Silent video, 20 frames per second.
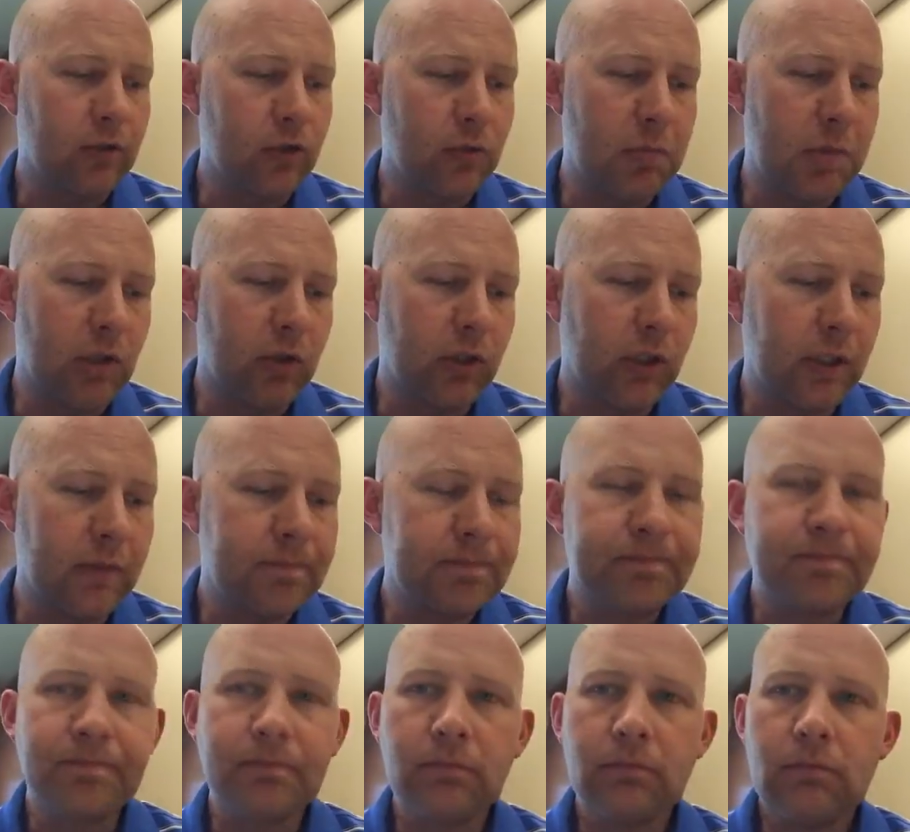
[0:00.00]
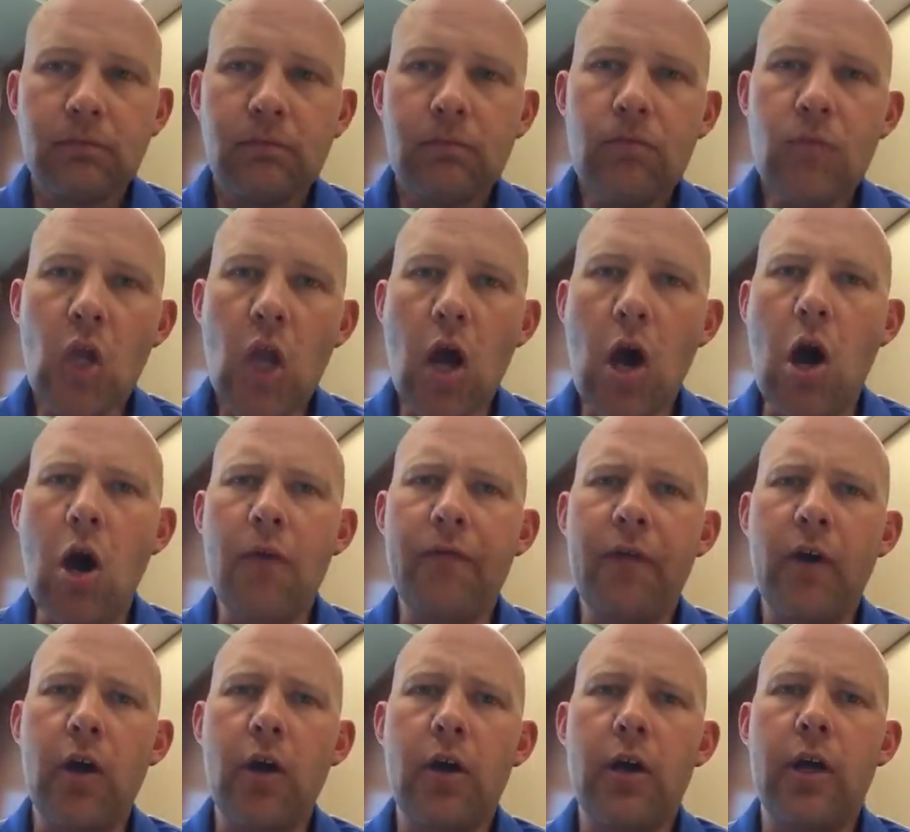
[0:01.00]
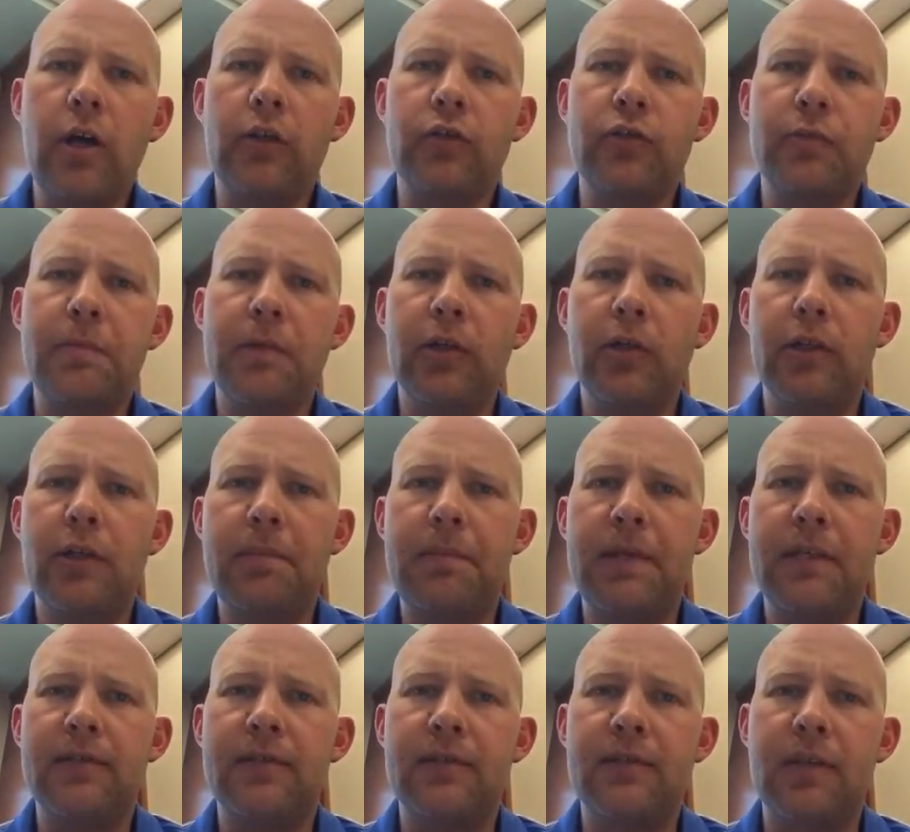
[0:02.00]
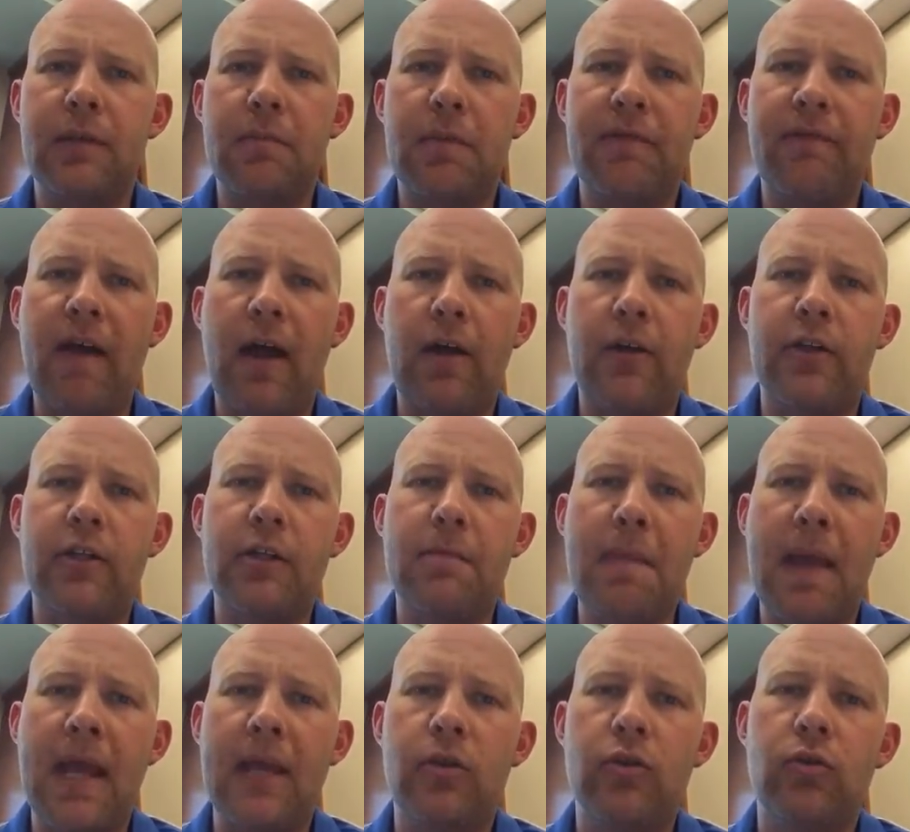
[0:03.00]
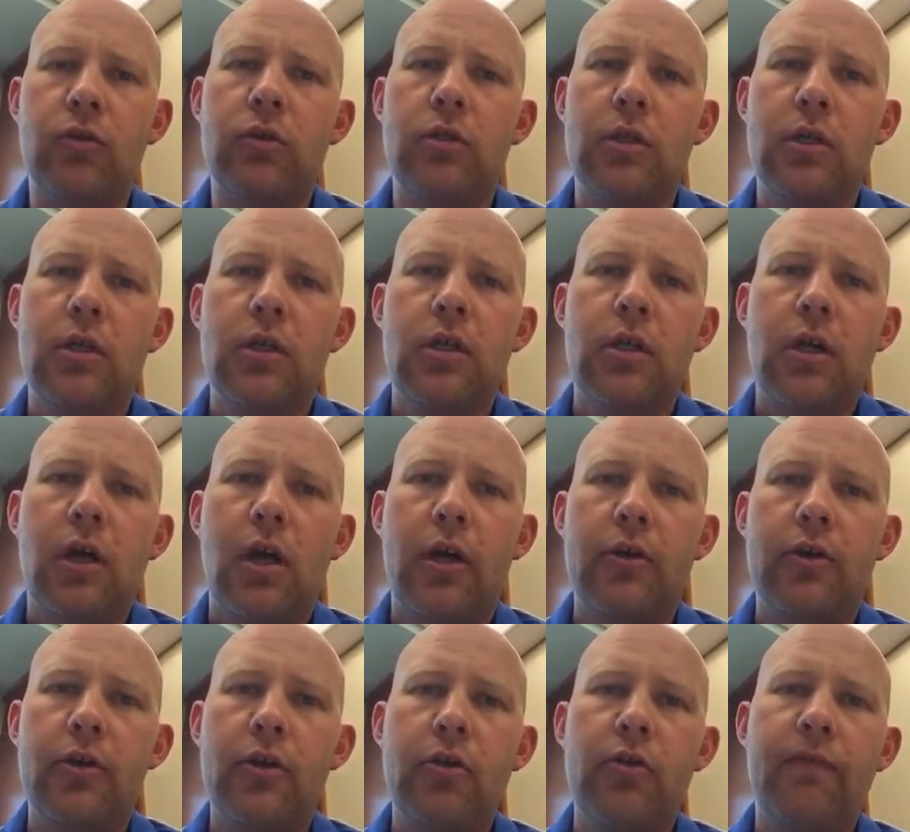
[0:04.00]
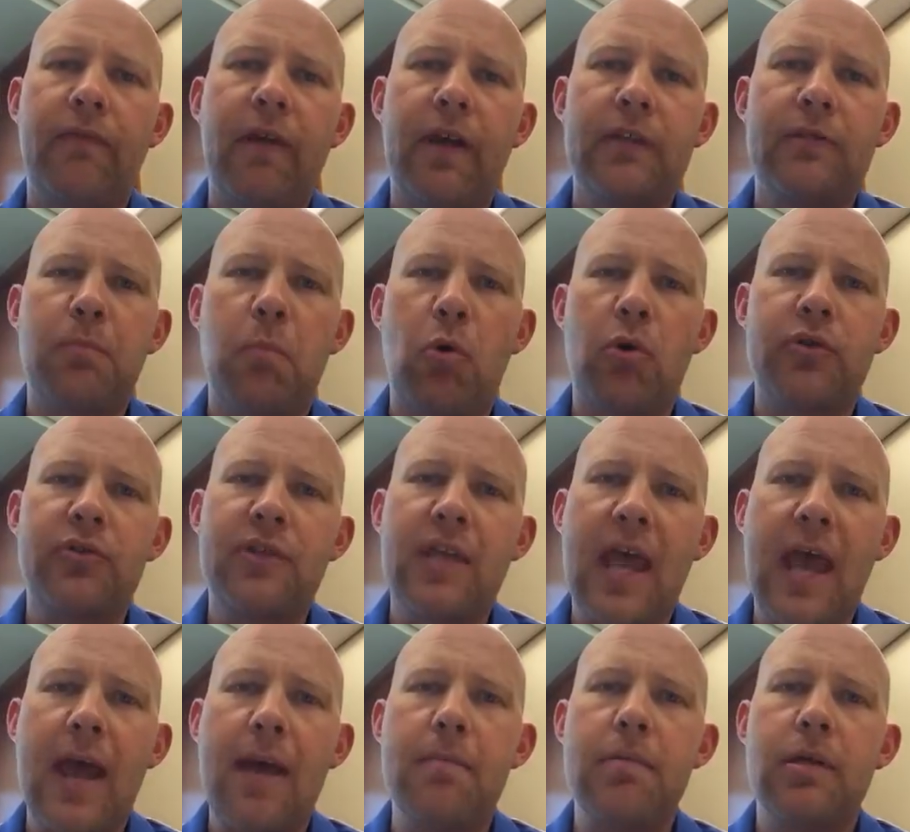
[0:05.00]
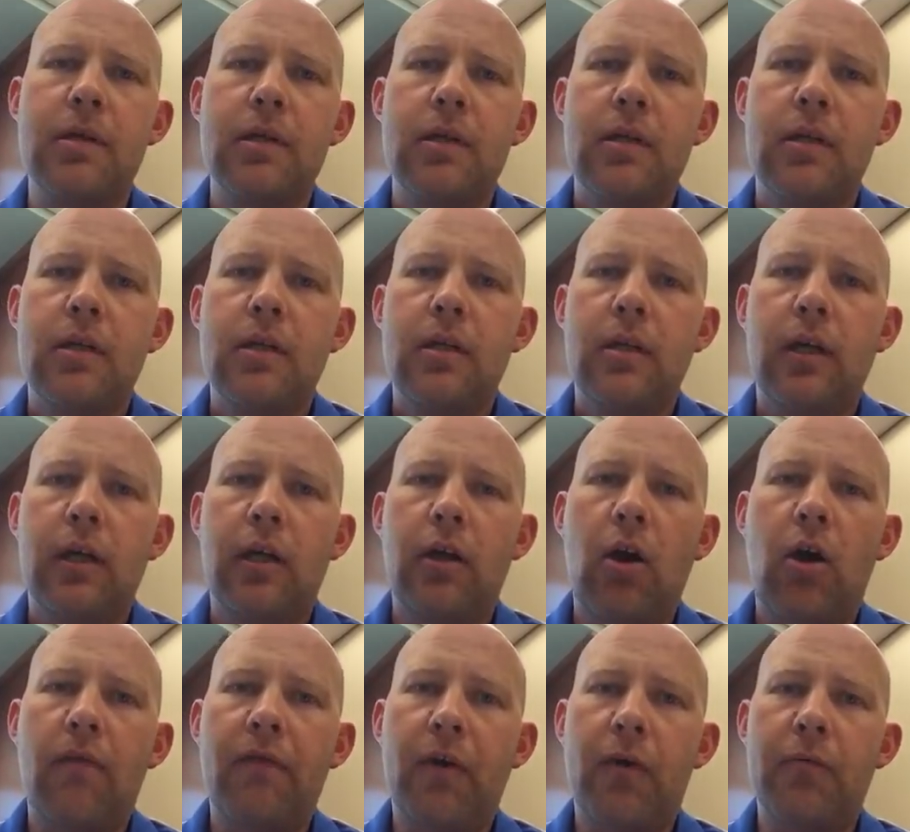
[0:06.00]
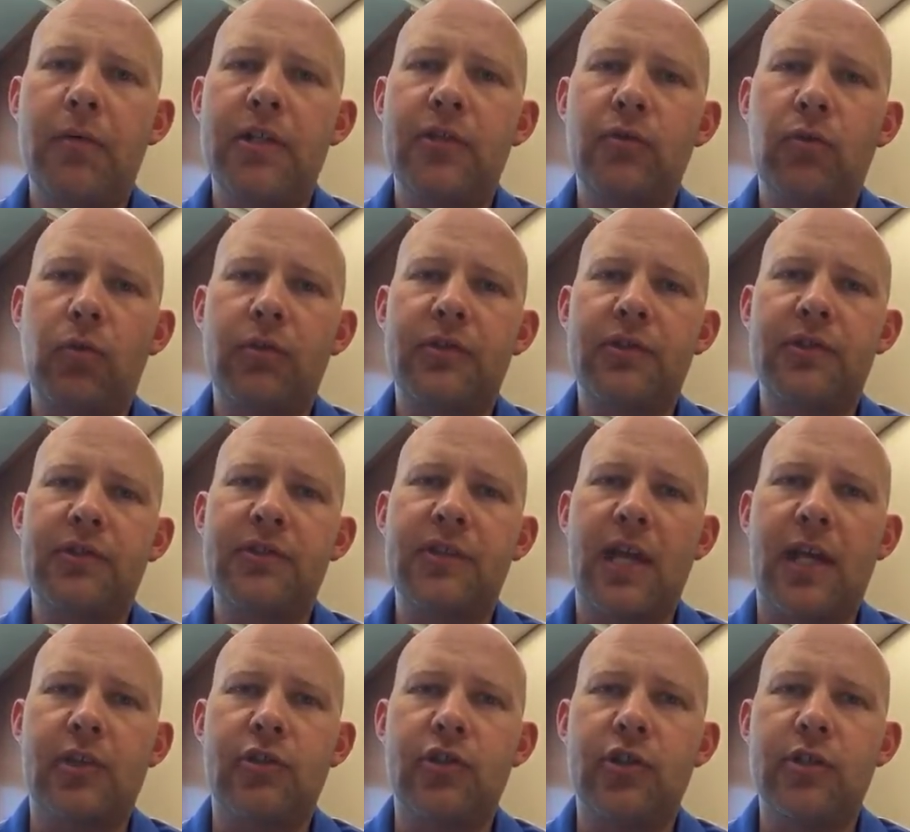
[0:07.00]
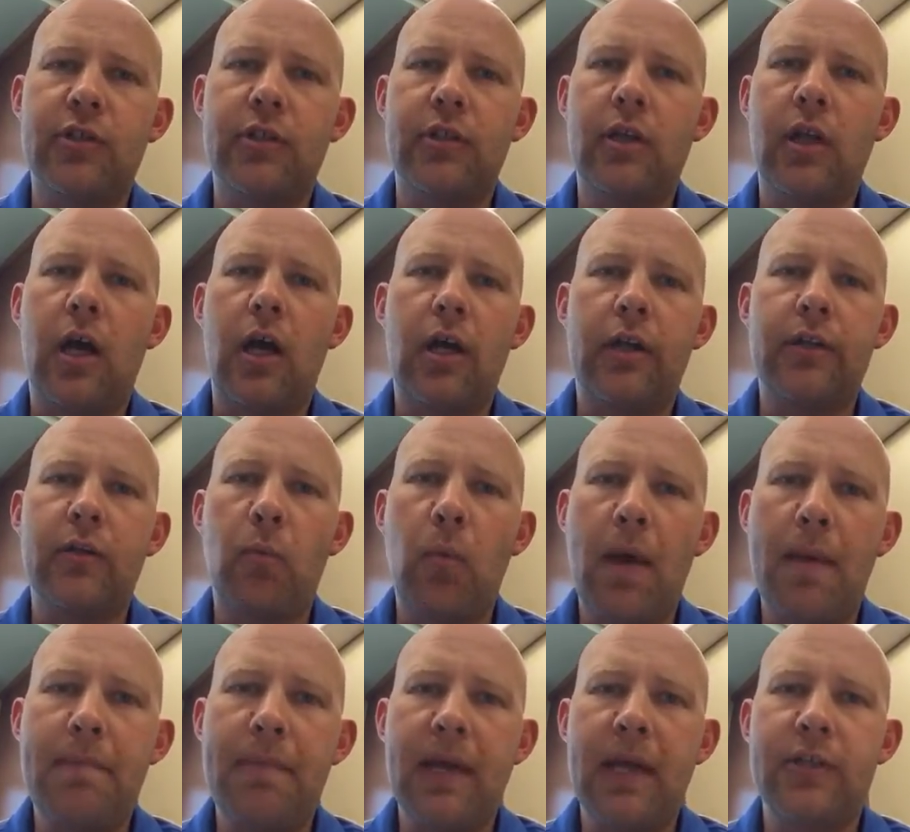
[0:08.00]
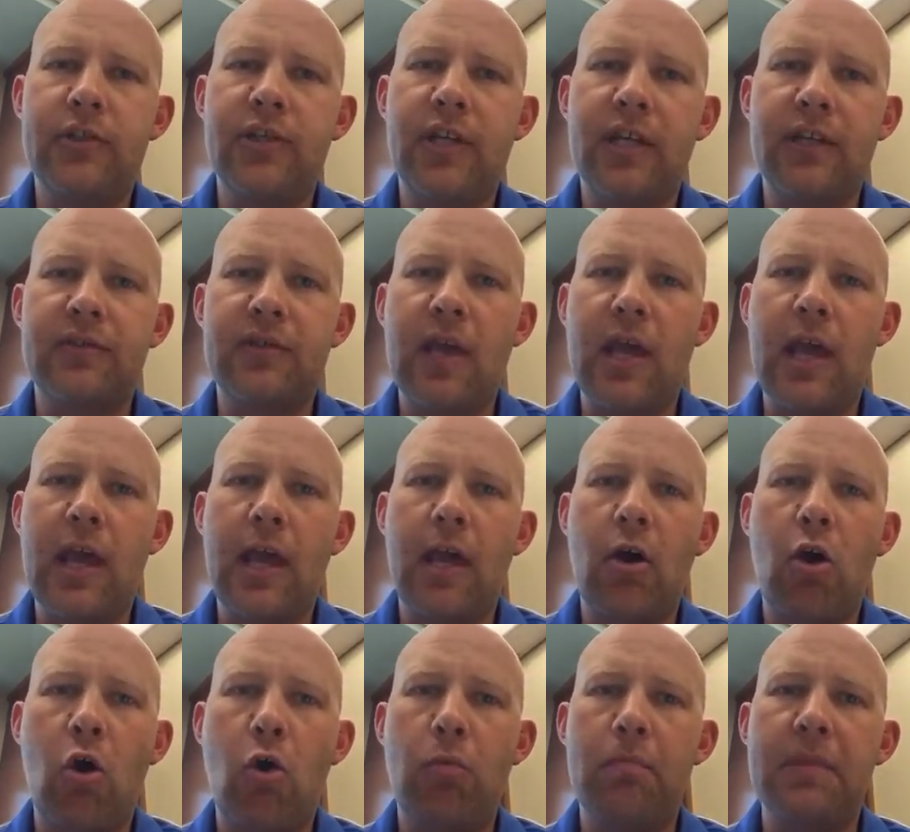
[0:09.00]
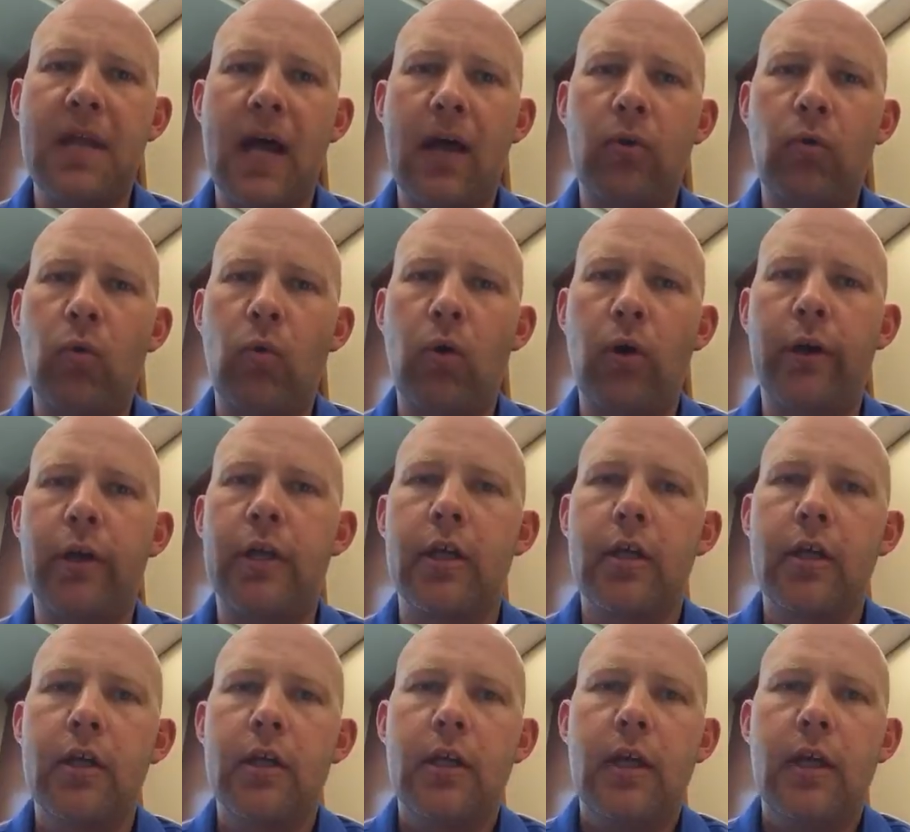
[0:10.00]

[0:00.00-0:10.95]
eligibility. All of our eligibility pieces can be found in the manual under the Unified Sports tab in all of our resources section on the webpage, nsaahome.org.